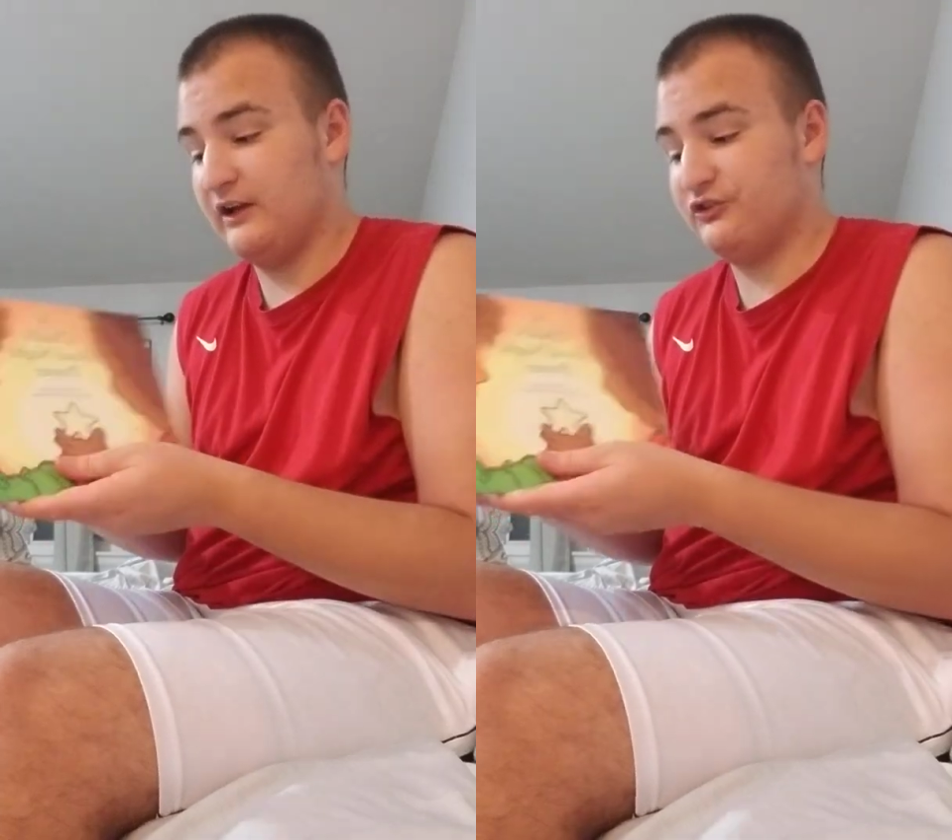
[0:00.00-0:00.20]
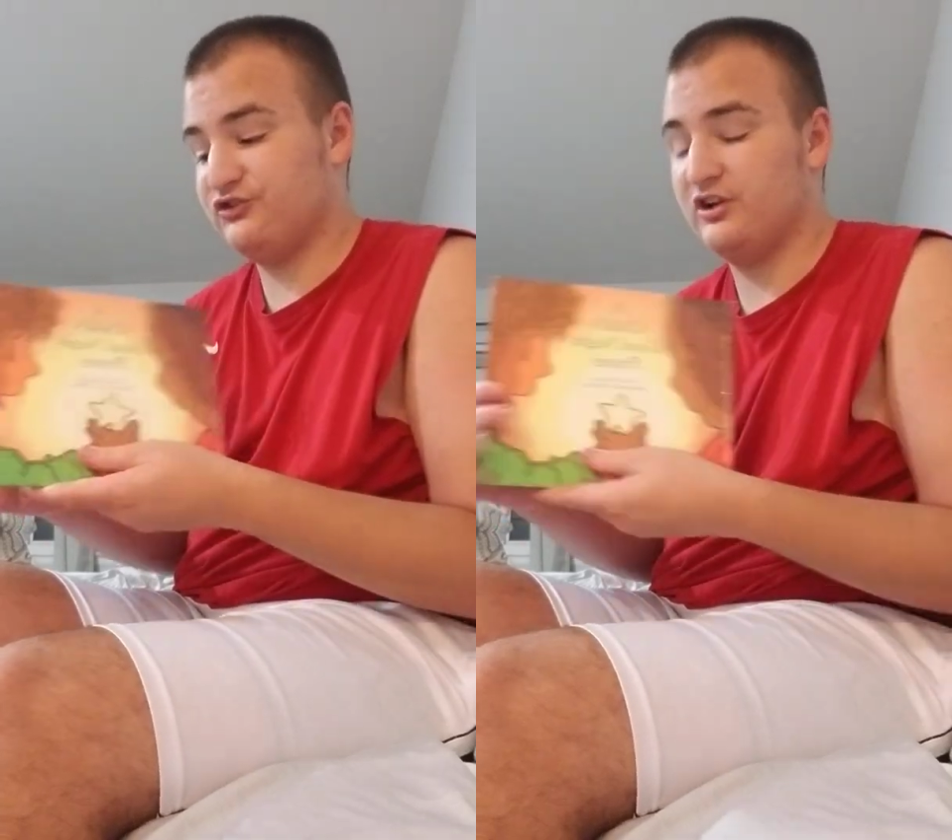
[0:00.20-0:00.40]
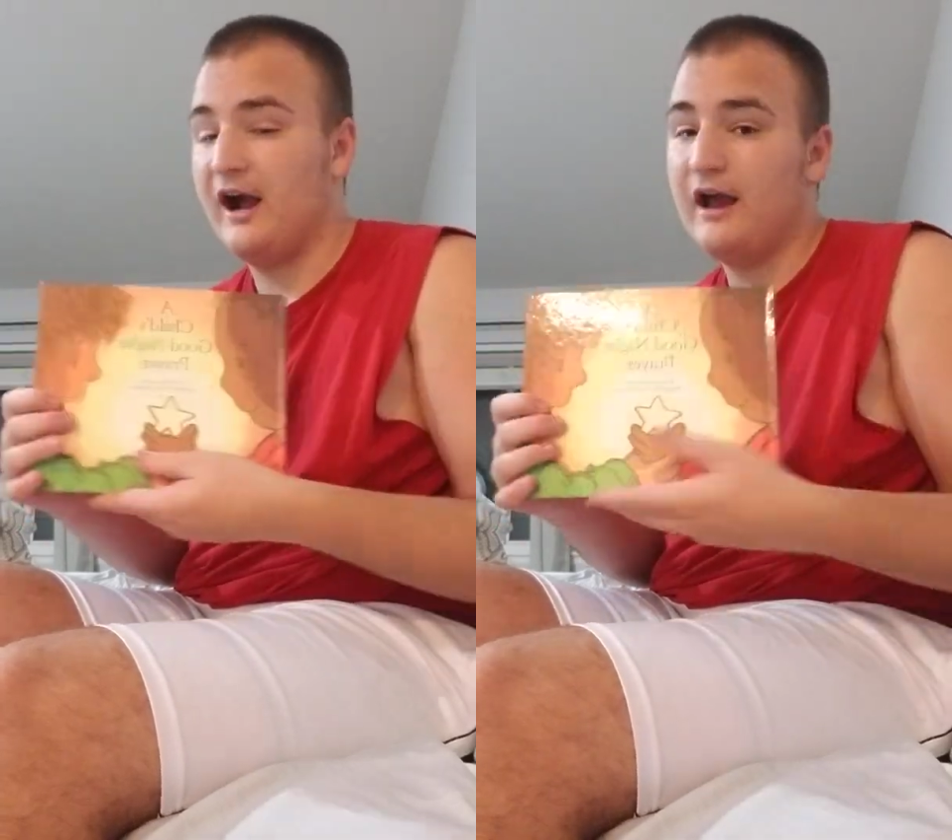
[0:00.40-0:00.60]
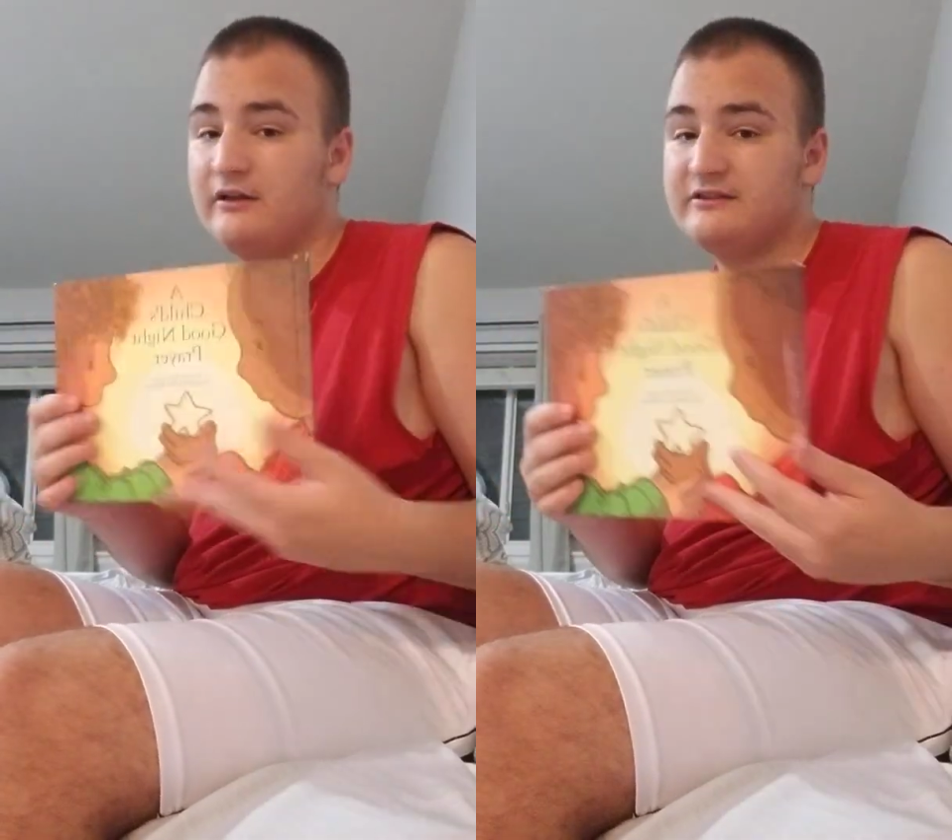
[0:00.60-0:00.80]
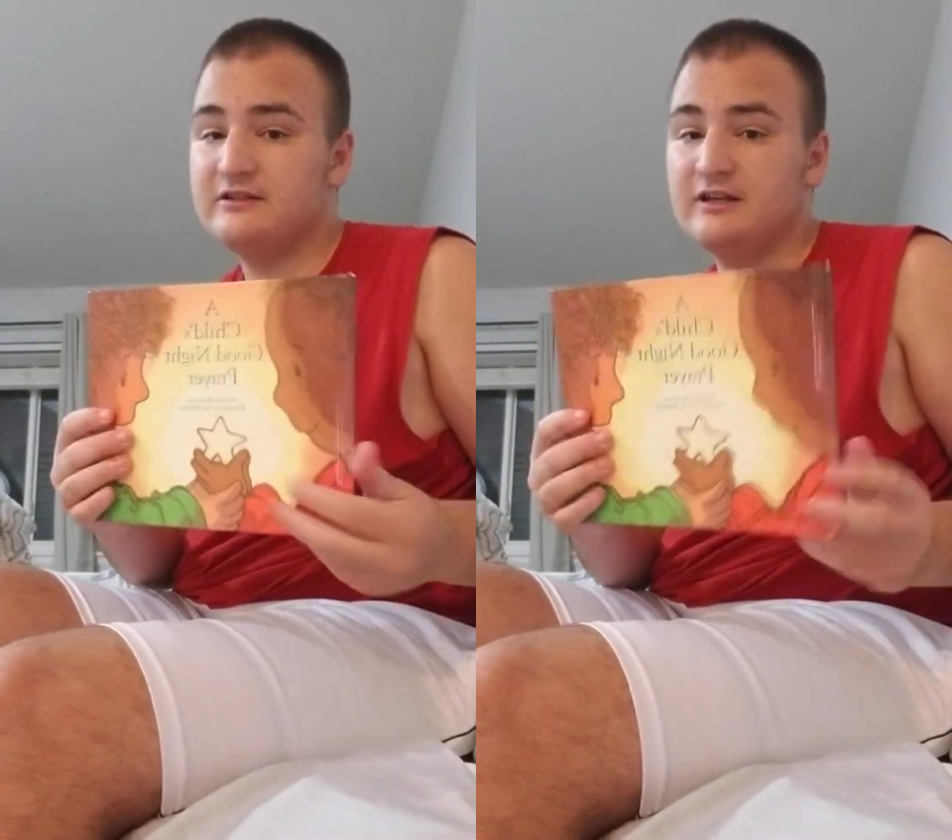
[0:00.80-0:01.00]
A
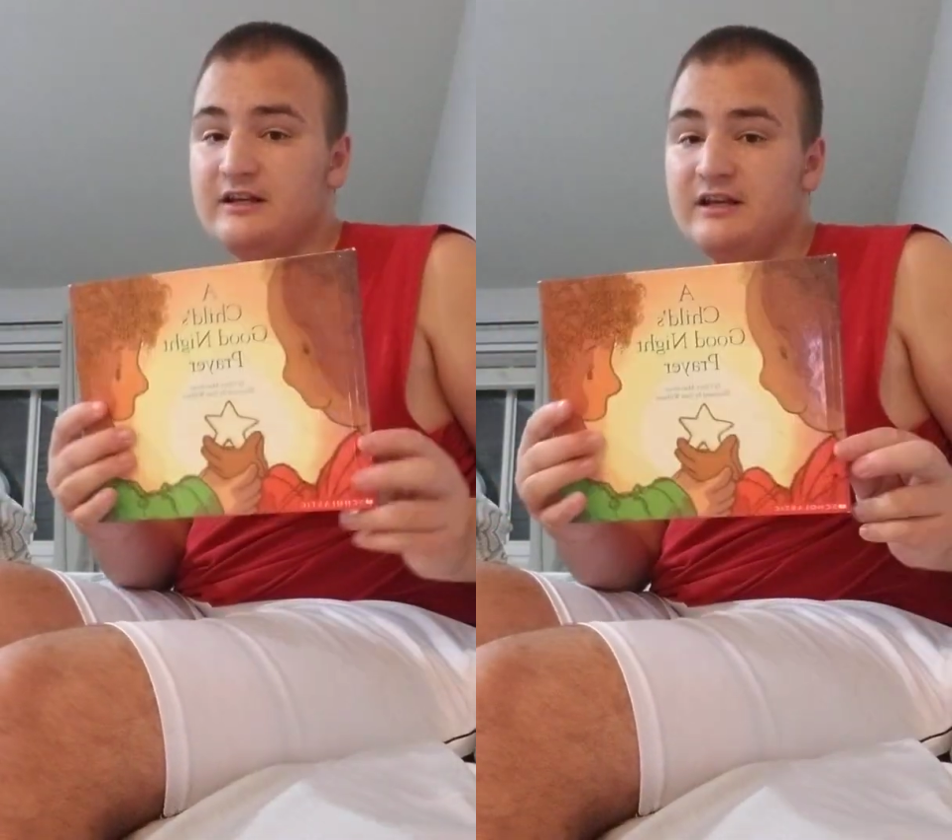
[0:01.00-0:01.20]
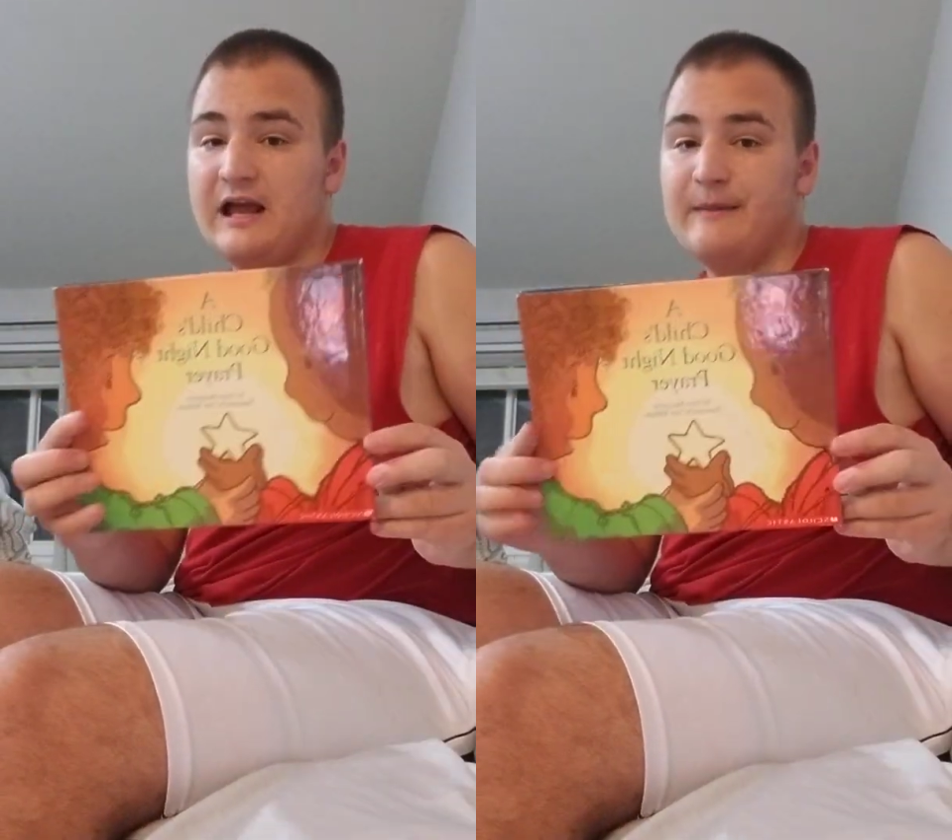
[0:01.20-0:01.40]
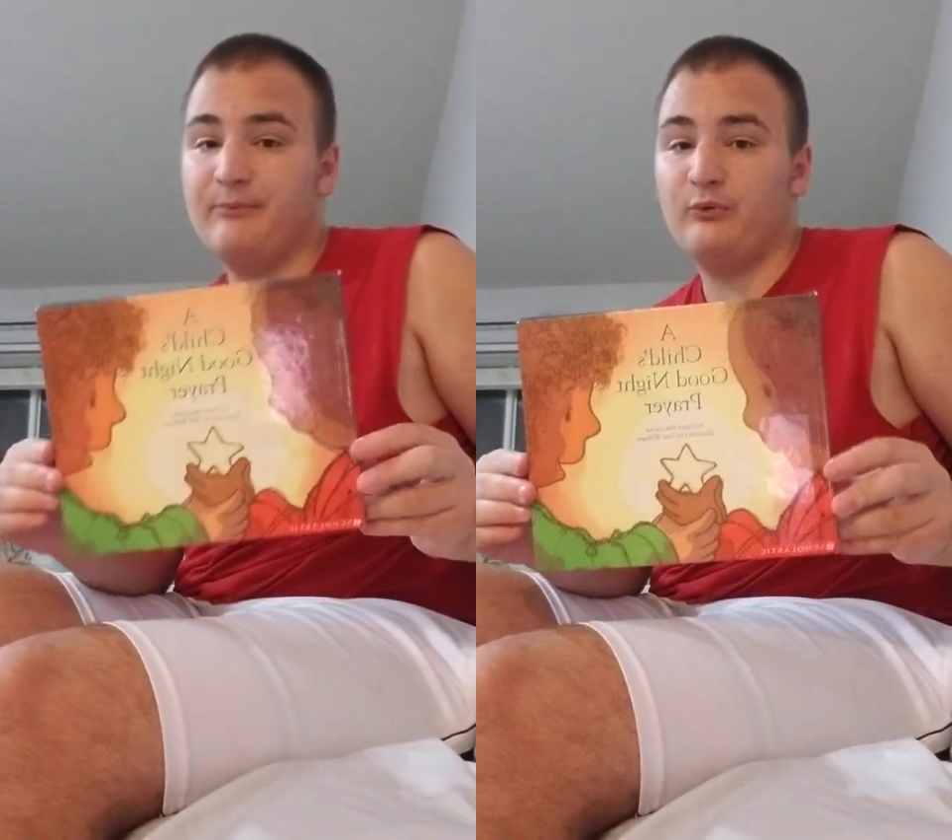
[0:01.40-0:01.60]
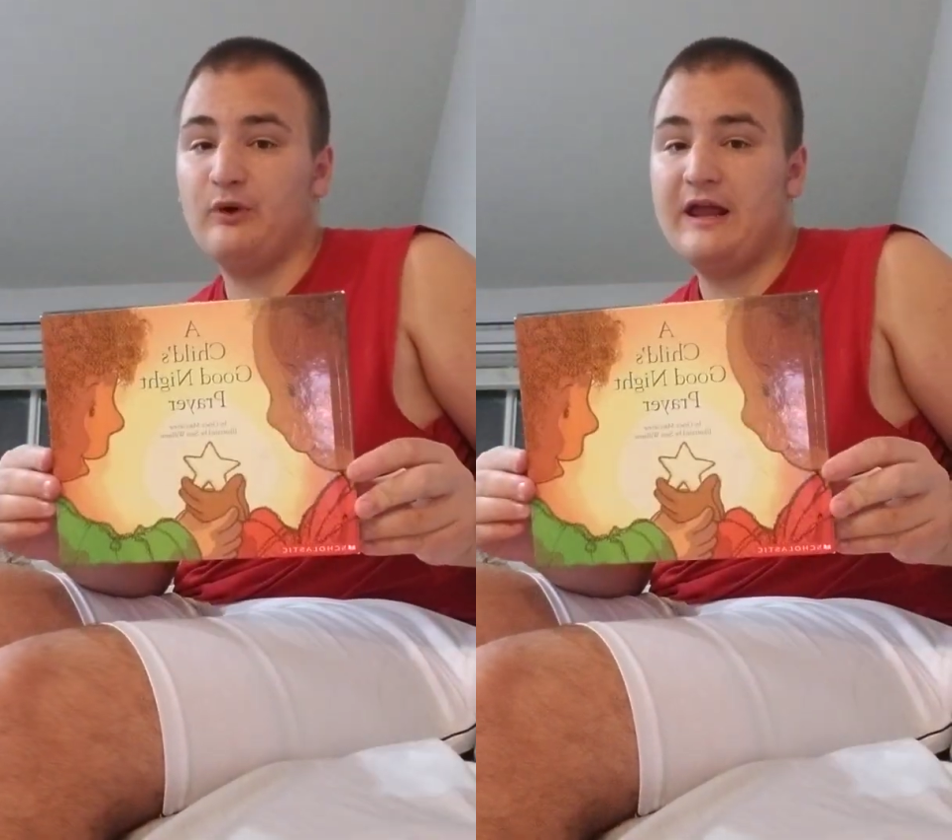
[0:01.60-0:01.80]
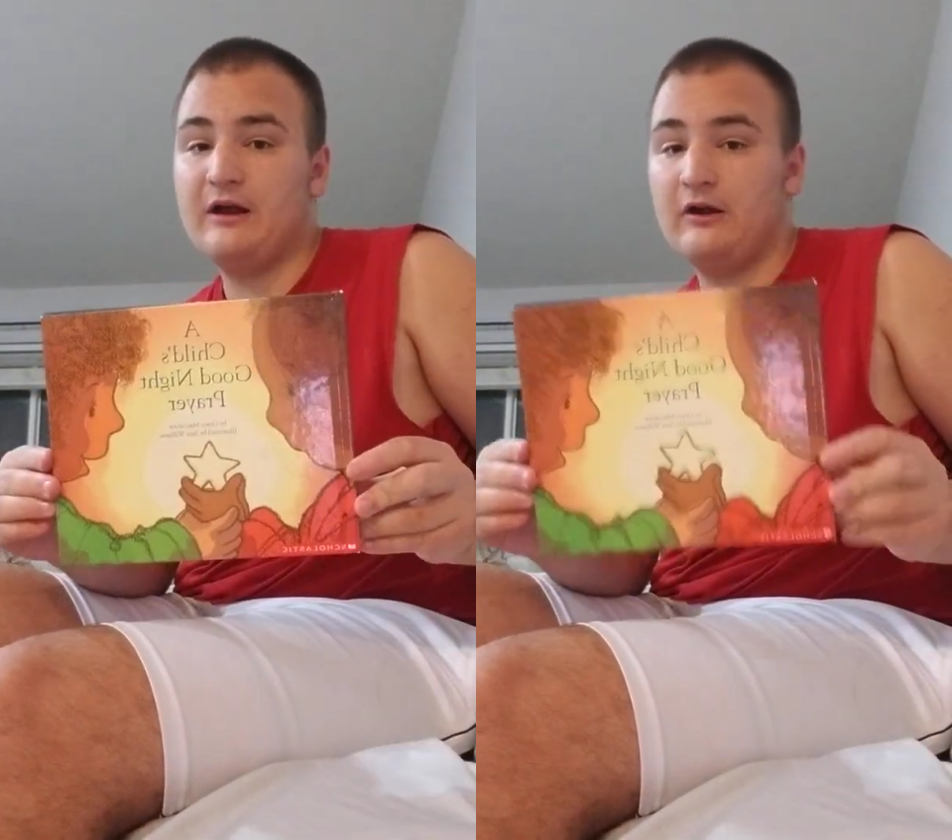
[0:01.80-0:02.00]
Child's Goodnight
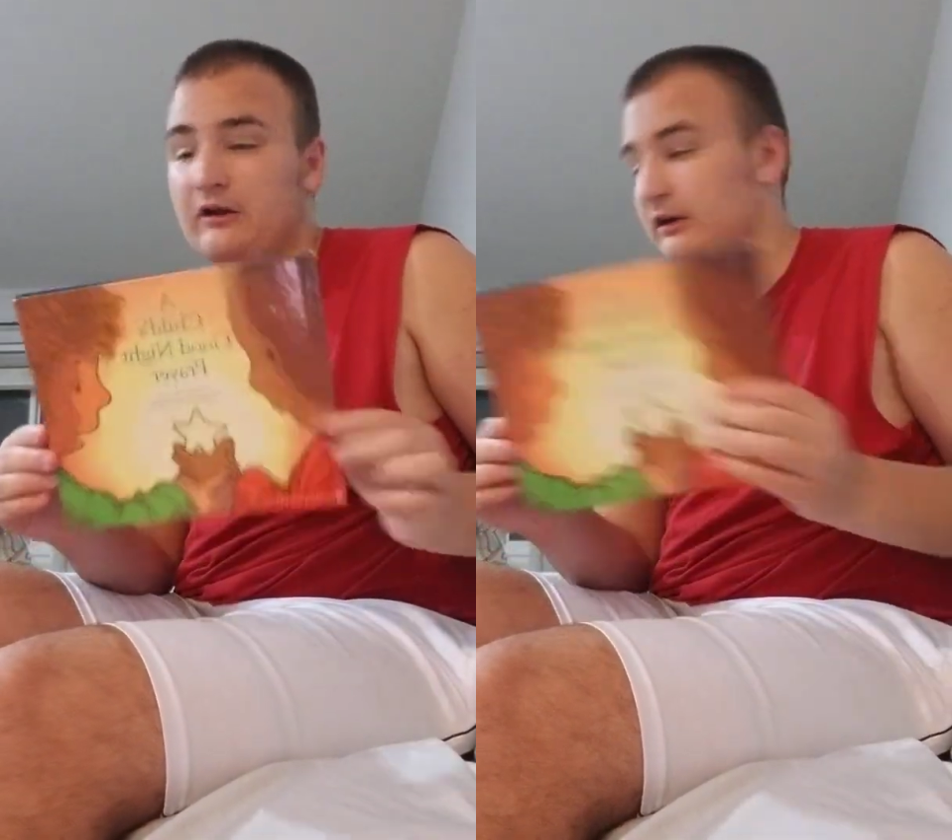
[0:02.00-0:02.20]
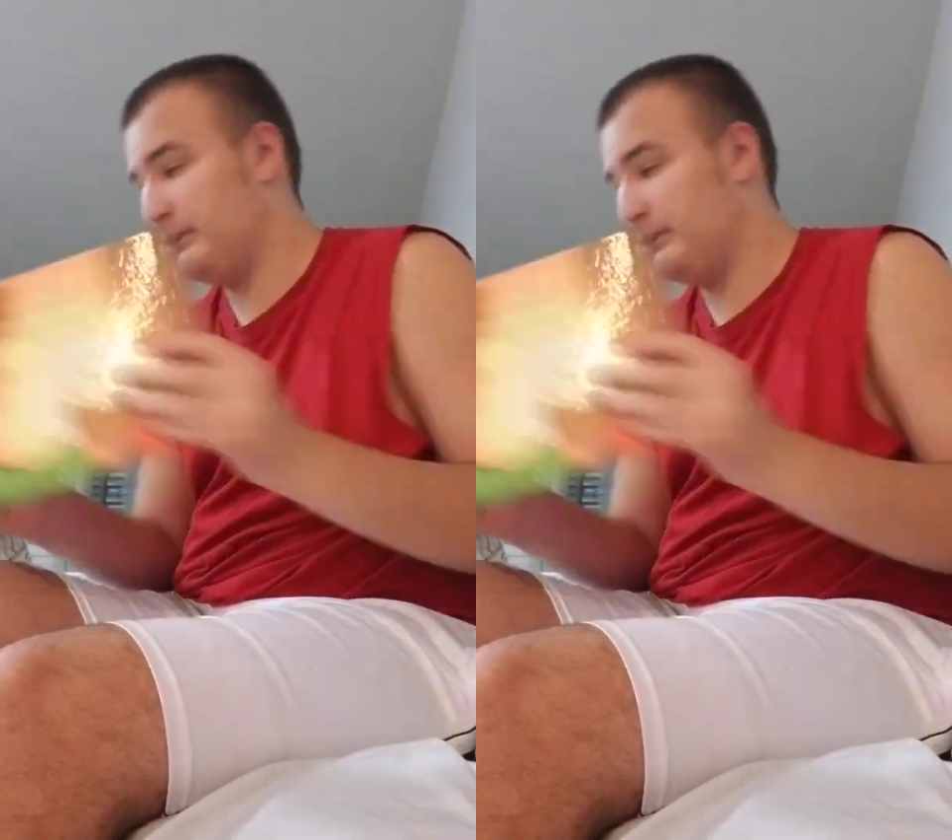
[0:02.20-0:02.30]
Prayer.